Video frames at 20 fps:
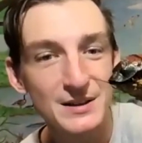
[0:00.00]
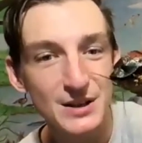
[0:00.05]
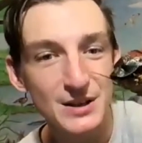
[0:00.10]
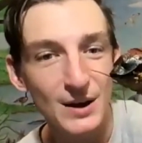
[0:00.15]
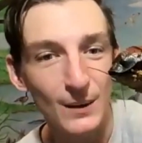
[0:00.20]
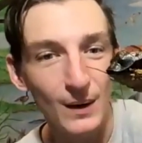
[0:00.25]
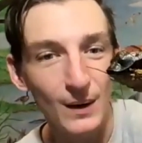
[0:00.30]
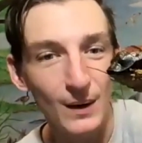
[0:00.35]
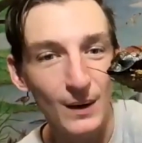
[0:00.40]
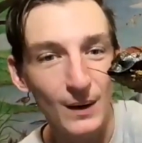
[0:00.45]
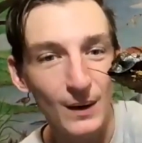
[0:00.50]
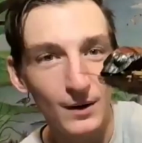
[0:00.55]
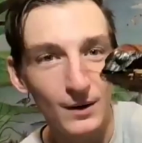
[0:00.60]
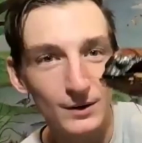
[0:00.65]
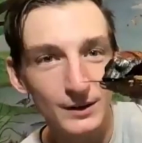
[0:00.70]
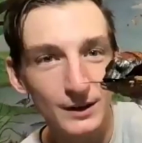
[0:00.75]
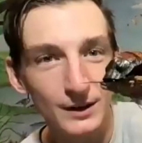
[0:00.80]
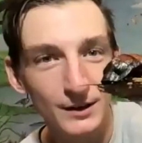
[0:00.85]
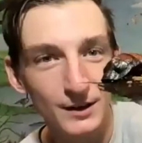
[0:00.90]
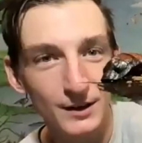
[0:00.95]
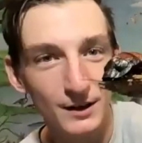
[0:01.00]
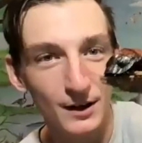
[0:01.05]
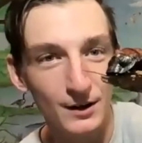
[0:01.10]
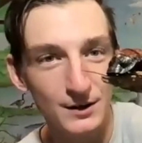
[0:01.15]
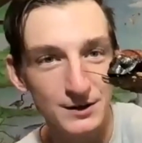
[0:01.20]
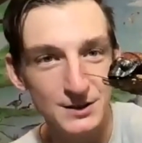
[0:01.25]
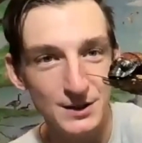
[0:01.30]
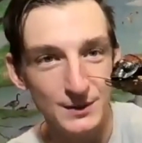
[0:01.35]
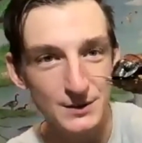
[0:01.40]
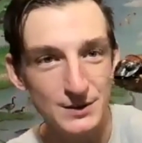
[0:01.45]
So I'll hold it
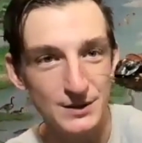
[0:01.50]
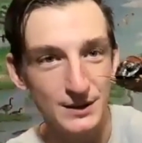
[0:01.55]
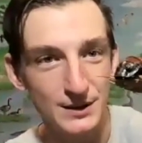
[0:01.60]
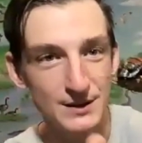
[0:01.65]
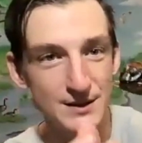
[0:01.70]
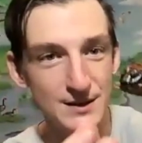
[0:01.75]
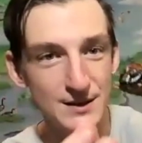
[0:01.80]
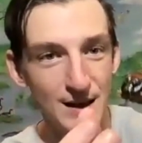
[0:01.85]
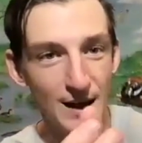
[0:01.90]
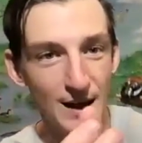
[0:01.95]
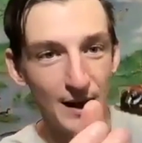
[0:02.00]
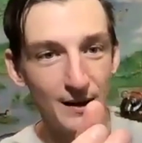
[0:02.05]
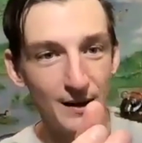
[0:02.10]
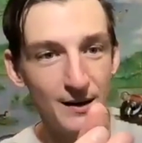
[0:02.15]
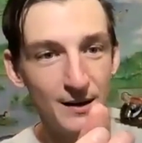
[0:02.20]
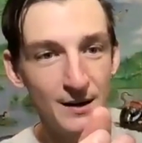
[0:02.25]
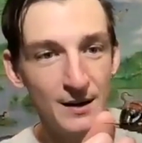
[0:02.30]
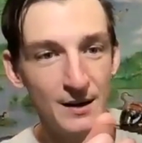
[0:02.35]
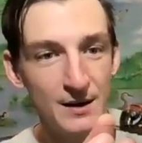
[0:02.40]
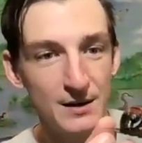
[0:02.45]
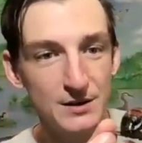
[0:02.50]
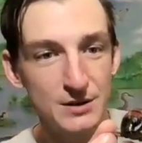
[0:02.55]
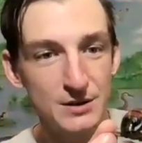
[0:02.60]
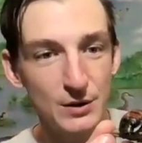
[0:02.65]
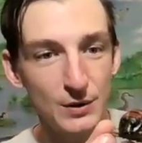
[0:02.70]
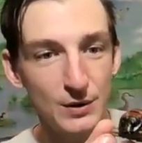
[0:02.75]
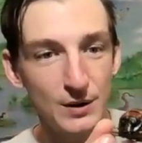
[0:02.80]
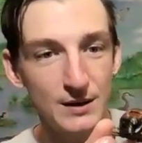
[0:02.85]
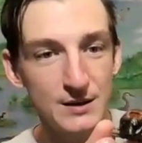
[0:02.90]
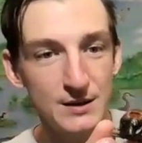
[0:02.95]
also to the side
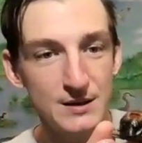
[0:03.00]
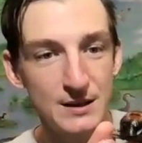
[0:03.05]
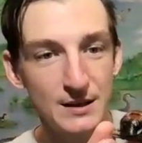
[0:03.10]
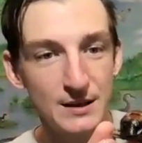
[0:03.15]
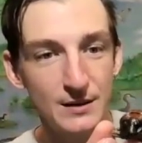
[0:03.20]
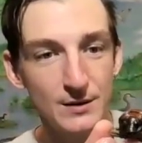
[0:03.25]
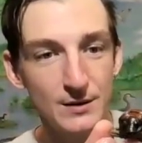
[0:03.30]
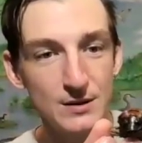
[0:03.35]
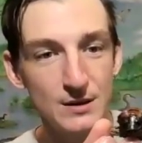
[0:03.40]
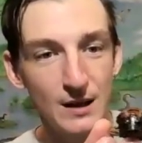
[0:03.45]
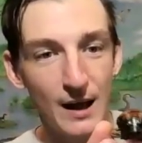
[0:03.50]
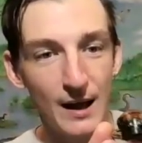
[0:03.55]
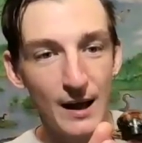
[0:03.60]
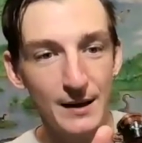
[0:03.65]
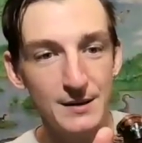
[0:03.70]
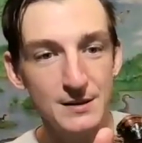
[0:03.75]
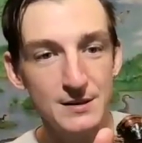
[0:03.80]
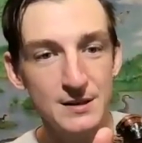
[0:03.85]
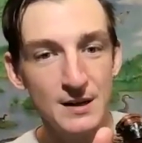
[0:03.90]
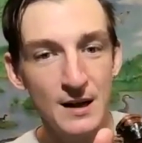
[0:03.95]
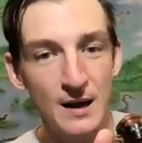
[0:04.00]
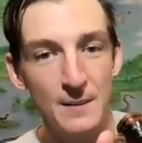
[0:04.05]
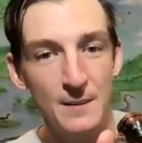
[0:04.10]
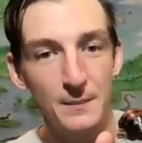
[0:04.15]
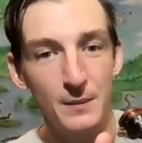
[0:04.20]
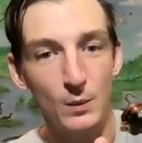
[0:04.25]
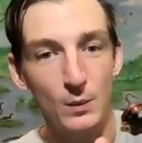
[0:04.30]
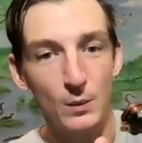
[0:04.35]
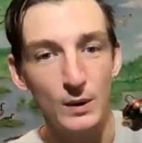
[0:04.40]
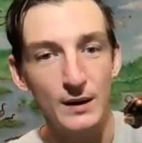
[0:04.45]
so you can see those legs,
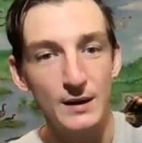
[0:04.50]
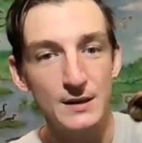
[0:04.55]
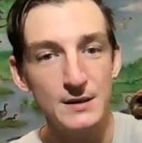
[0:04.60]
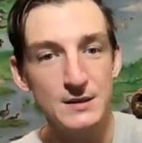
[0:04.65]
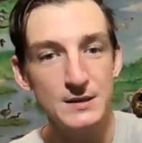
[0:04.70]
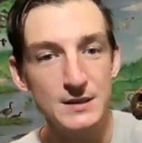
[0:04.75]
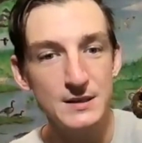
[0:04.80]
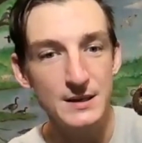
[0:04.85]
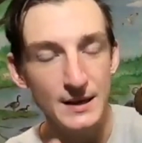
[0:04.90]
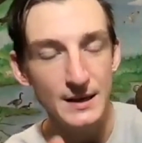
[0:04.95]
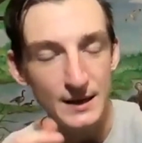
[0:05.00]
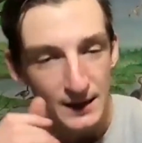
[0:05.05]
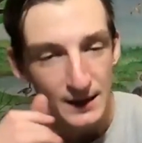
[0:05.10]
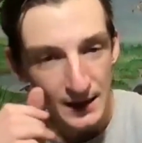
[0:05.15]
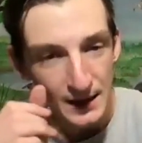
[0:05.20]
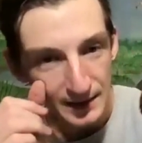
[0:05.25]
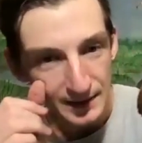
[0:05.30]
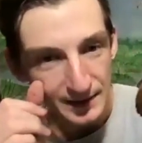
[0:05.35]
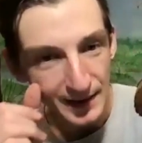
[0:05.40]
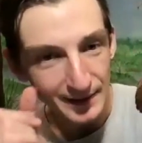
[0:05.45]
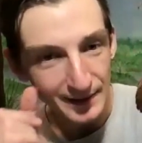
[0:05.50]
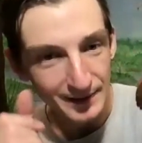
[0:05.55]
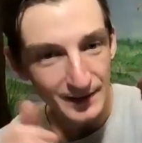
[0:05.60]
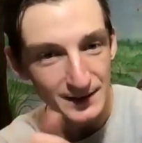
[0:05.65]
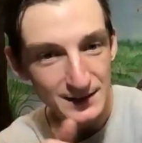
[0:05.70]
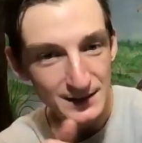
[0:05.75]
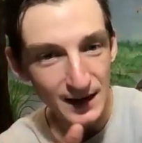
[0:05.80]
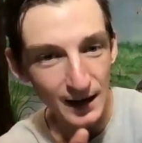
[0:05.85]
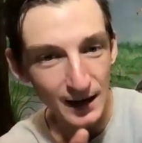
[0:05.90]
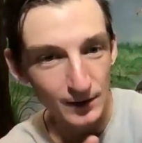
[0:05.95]
but we can see
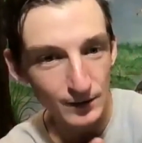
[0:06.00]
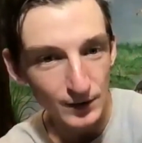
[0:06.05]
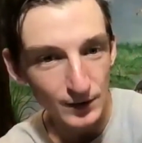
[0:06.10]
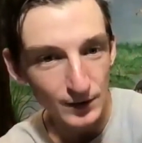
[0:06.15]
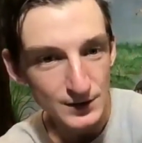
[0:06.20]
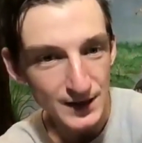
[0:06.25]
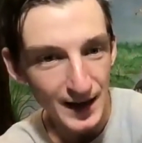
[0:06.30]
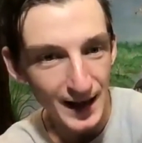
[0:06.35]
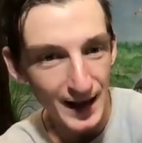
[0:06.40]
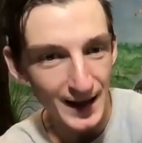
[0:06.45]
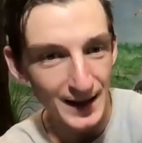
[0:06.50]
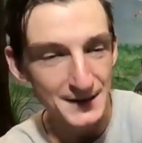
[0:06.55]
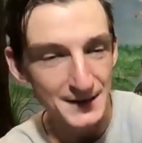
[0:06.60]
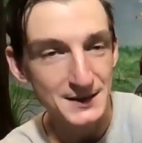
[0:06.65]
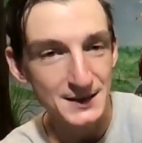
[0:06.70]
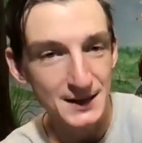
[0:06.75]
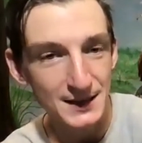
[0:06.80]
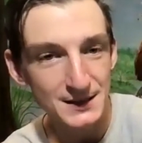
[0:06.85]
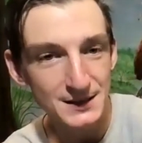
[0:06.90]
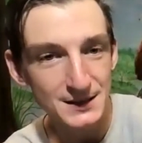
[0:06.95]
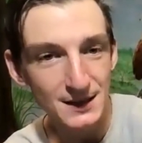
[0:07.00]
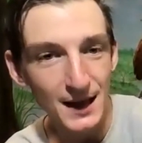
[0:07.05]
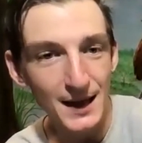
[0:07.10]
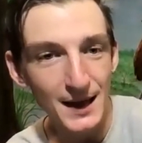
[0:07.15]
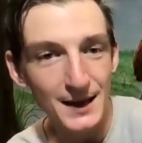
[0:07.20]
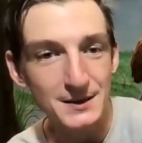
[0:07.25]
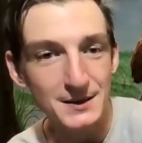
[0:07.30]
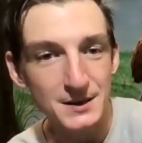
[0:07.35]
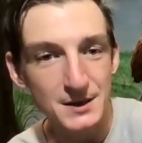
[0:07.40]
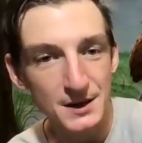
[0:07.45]
that this cockroach has 6
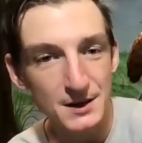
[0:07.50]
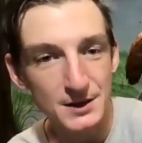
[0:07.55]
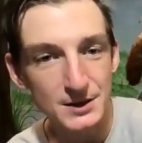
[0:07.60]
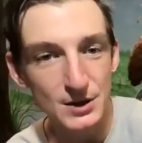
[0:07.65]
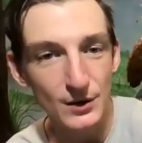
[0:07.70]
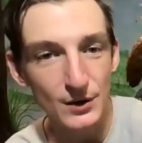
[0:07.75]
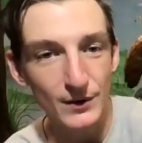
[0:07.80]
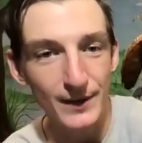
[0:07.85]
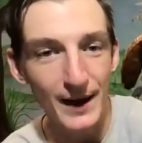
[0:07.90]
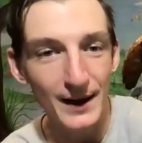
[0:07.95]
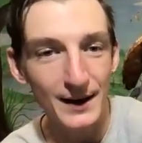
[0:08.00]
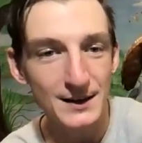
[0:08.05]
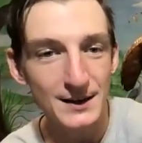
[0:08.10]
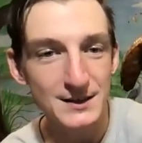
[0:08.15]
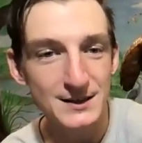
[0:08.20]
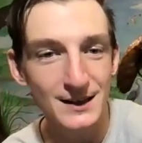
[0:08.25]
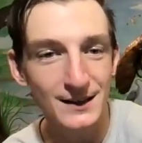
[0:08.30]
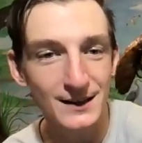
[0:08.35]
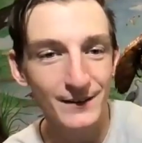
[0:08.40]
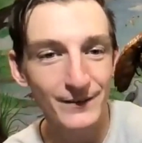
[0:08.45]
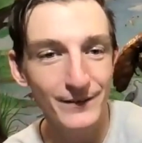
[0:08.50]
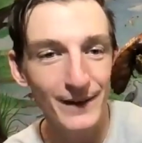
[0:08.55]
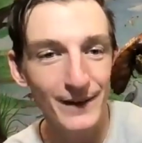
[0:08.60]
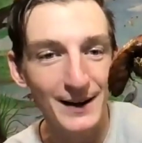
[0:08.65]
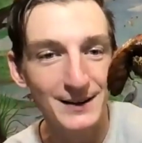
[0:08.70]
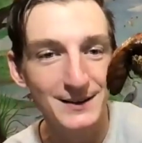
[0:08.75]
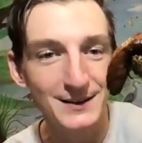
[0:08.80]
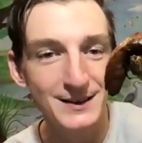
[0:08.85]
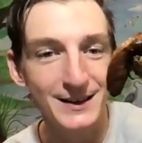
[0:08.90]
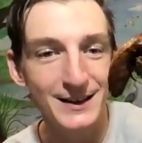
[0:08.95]
legs. So that is in
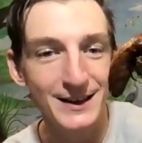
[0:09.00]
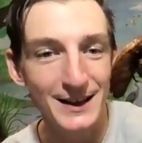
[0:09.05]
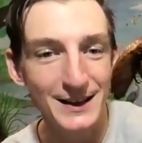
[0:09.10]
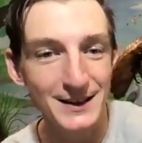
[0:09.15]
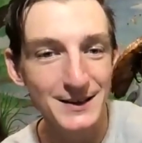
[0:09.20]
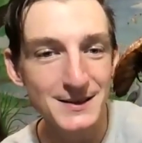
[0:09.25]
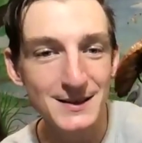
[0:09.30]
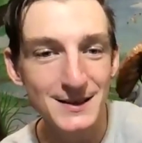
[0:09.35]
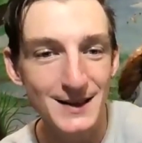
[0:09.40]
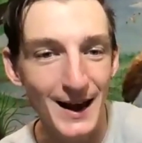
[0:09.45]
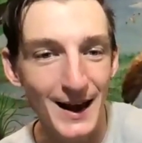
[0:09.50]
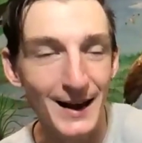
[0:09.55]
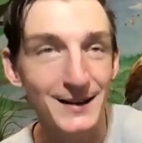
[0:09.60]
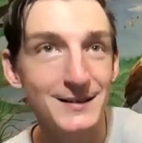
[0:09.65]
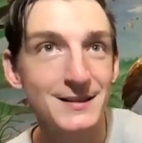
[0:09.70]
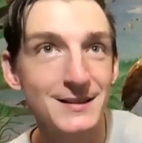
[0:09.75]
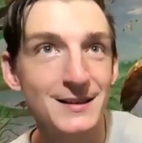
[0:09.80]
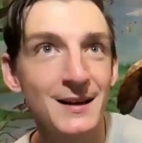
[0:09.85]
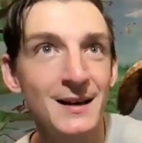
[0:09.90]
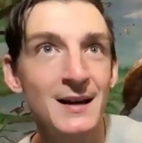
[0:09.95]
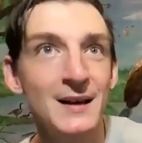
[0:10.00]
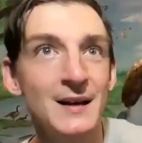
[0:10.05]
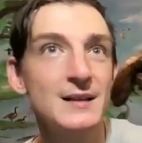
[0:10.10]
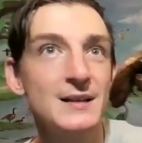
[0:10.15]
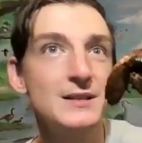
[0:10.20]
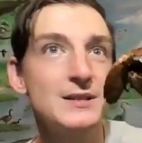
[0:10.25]
fact an insect.